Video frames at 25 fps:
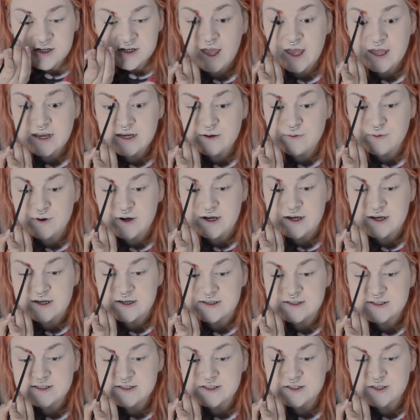
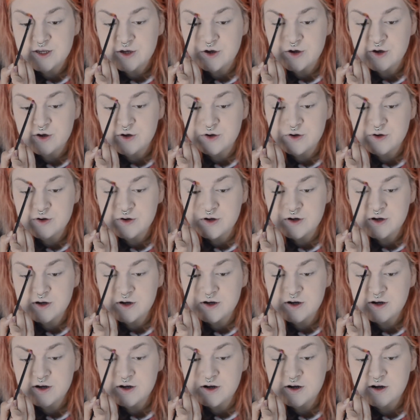Anyways, so
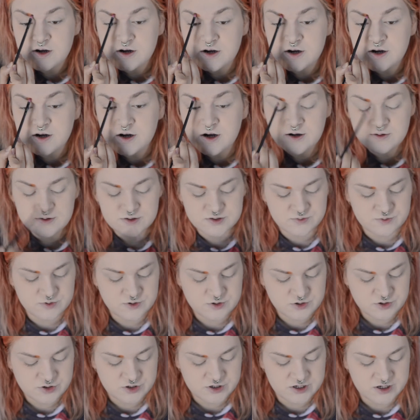I was
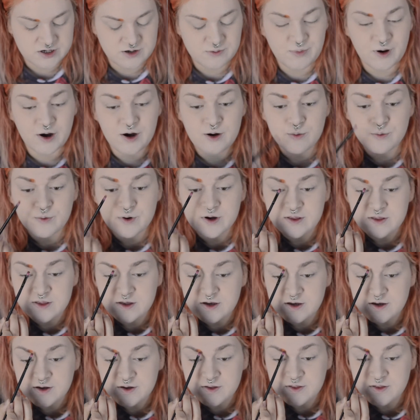wondering about
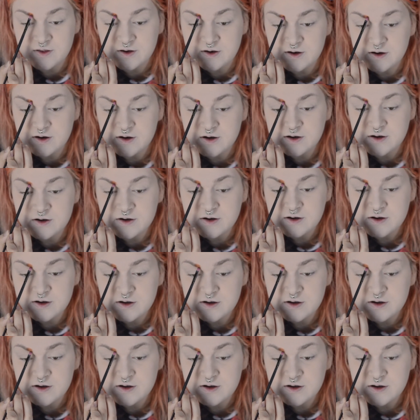whether the